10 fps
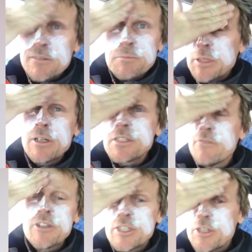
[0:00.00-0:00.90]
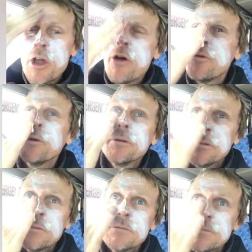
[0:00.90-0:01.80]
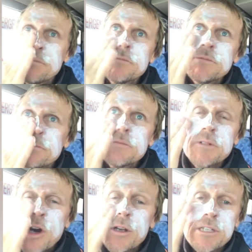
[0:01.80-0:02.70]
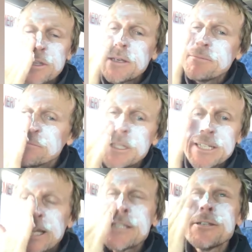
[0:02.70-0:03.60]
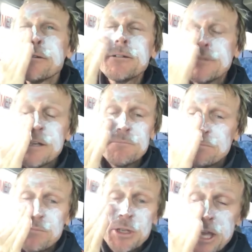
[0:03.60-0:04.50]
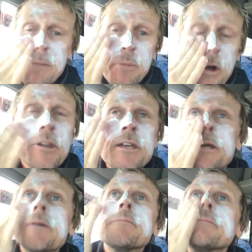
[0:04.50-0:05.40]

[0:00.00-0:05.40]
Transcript: because of the snow. Honestly, it gets you, you get burnt here.